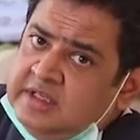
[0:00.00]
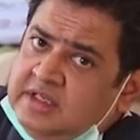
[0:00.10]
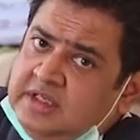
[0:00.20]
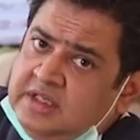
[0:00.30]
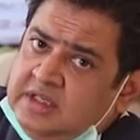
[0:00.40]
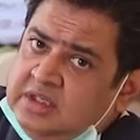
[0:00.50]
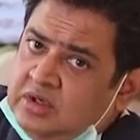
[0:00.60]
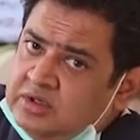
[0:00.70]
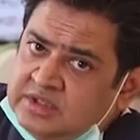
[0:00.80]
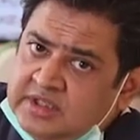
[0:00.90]
he
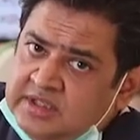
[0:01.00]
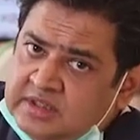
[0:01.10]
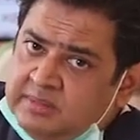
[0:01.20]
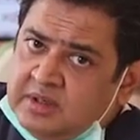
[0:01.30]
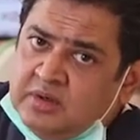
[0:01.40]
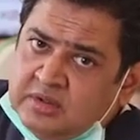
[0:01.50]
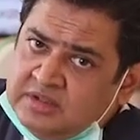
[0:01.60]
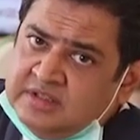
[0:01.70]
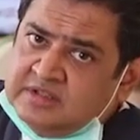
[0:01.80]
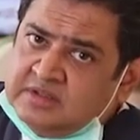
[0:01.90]
or she, the
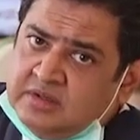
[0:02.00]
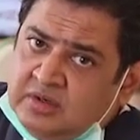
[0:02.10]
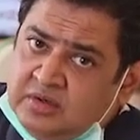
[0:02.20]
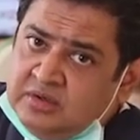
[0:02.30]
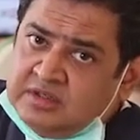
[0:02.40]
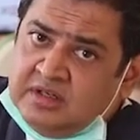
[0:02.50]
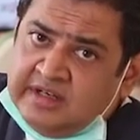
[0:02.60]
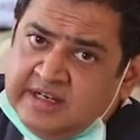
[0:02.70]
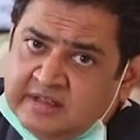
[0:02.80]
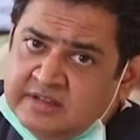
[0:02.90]
periodontist or your general
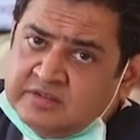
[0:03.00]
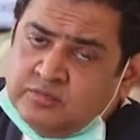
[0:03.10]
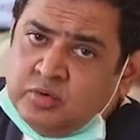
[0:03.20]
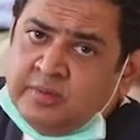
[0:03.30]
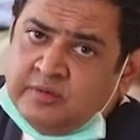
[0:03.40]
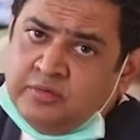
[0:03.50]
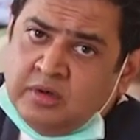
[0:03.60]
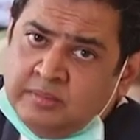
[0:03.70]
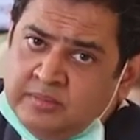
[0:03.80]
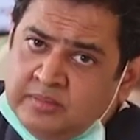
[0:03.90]
dentist, would
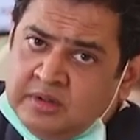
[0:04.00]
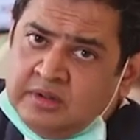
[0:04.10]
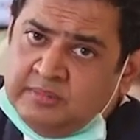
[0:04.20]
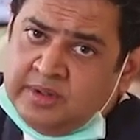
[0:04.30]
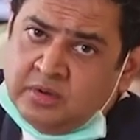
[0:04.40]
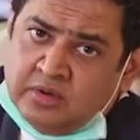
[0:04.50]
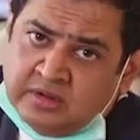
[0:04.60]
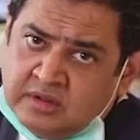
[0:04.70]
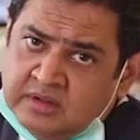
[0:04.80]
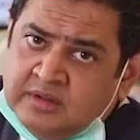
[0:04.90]
perform
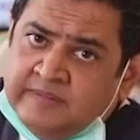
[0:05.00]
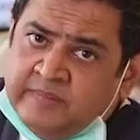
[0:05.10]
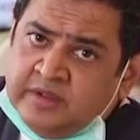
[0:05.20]
periodontal